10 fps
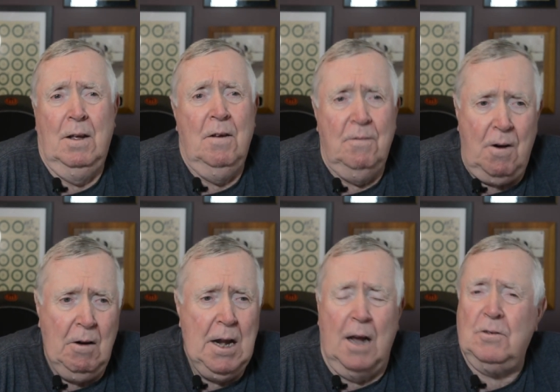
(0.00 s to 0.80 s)
Very
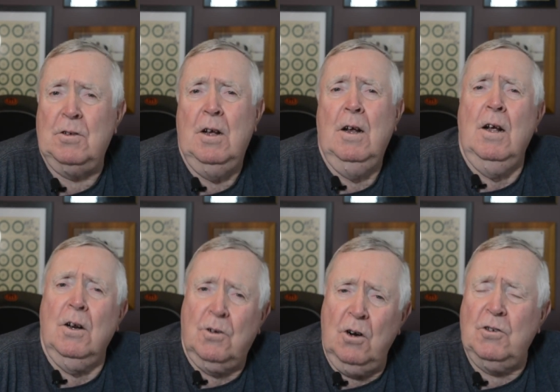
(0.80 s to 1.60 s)
nice.
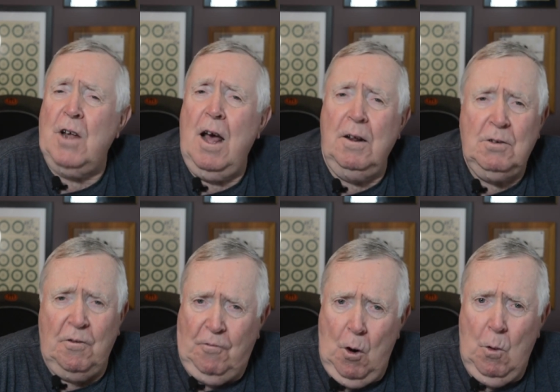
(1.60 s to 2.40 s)
Turns out he's a
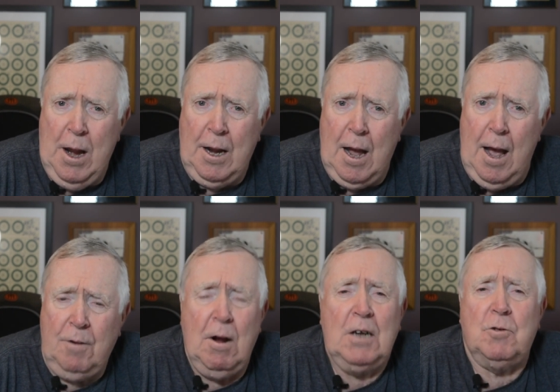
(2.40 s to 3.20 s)
Fort Wayne guy.
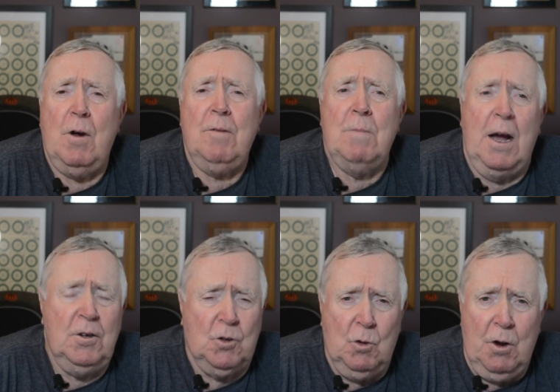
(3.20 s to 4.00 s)
Graduated from high
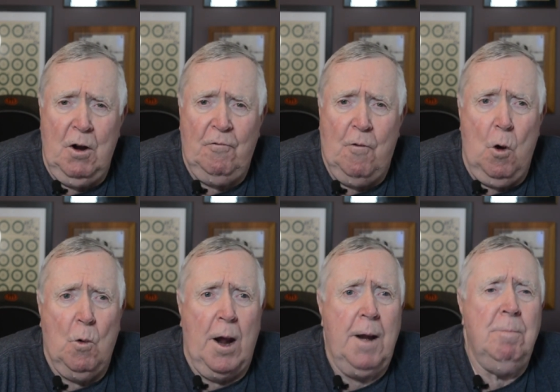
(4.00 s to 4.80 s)
school here in Fort
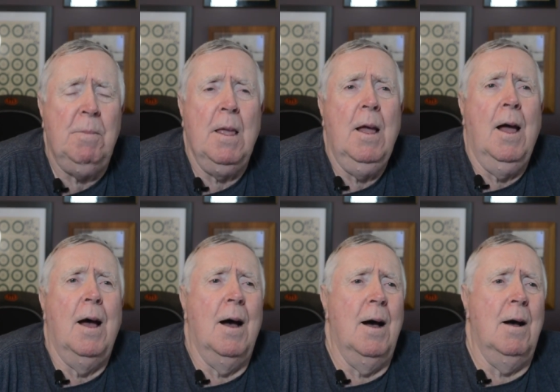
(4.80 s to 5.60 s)
Wayne.
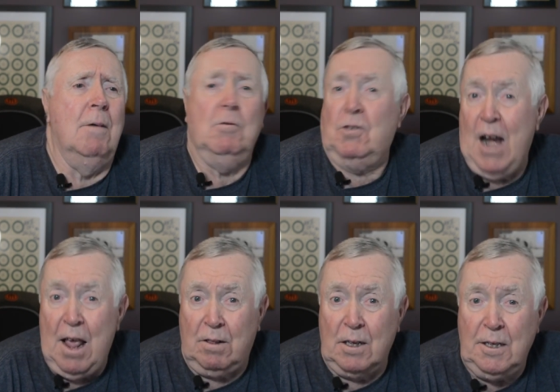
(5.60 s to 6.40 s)
Was an
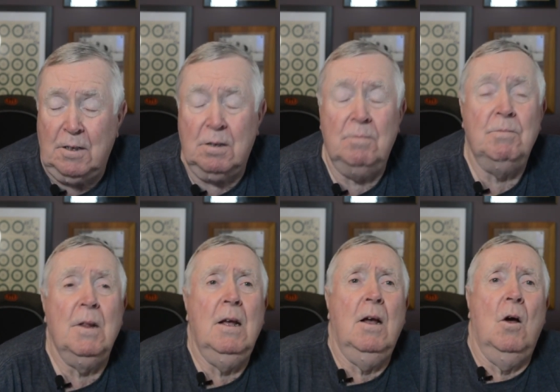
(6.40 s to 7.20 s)
athlete.
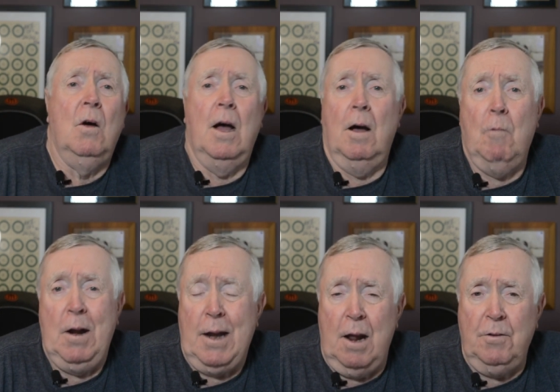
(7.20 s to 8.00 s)

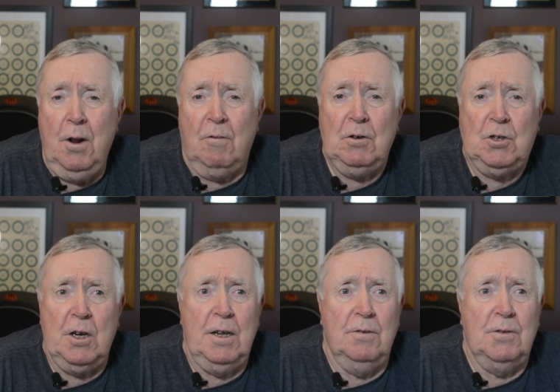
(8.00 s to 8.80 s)
Went down to the
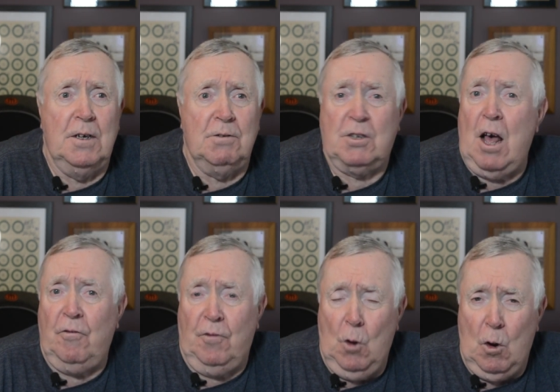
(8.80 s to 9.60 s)
University of South
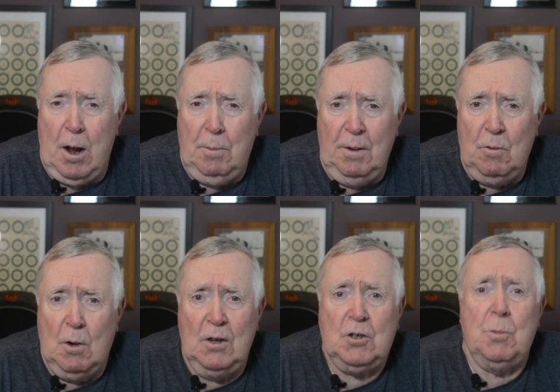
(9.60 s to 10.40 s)
Florida, I believe it
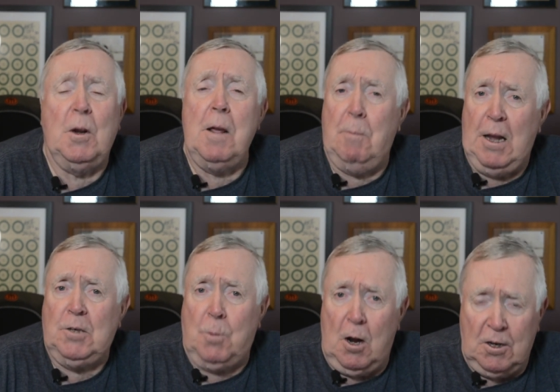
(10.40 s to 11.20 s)
was, to play
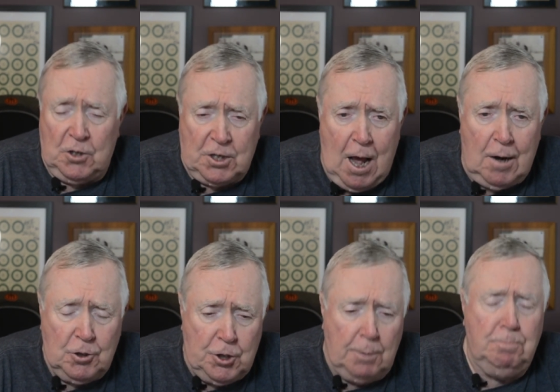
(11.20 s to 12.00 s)
baseball on a
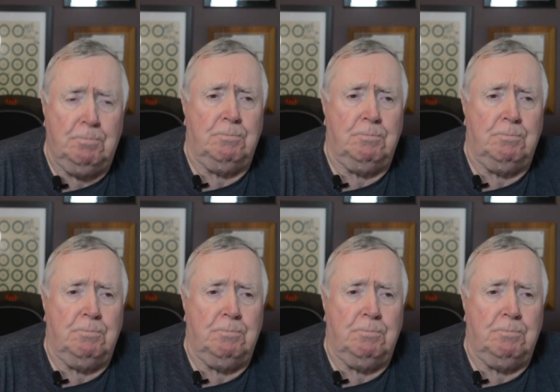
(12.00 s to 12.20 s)
scholarship.